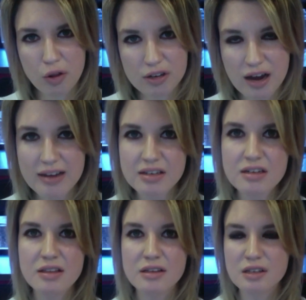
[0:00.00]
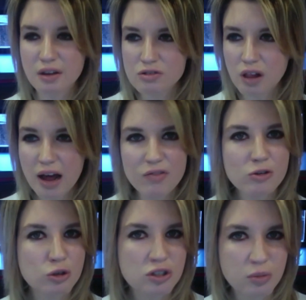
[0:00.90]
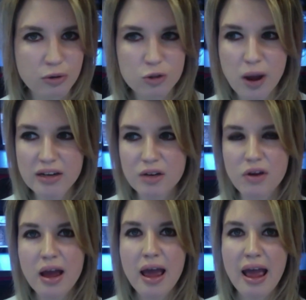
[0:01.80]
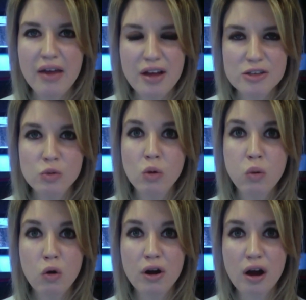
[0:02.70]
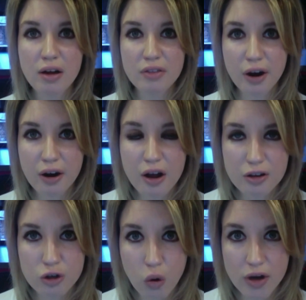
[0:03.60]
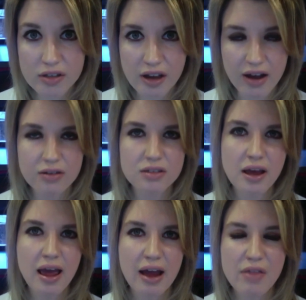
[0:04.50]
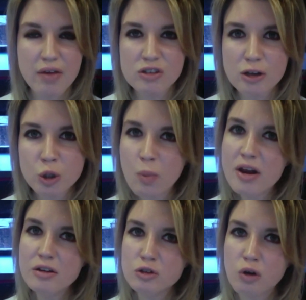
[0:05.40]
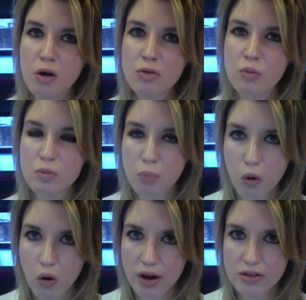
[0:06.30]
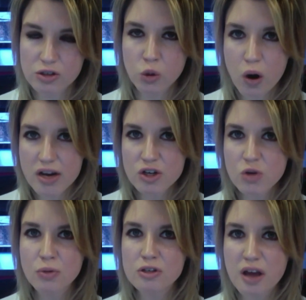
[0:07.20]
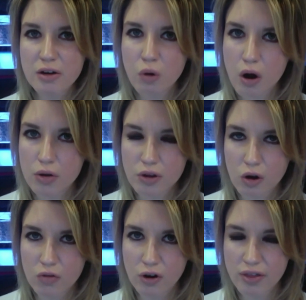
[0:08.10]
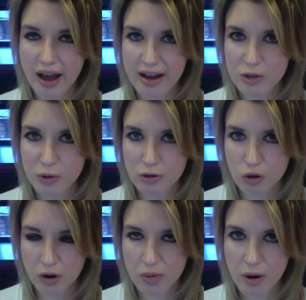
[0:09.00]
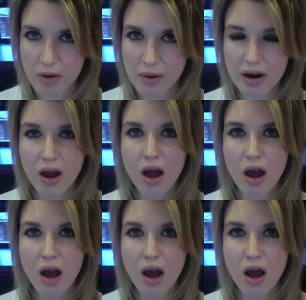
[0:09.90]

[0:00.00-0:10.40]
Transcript: that ties into this. It gives a lot of interesting perspective, and that's a report on their toy sales. And they saw tremendous growth with boys, 22% growth over in the Hasbro toy department,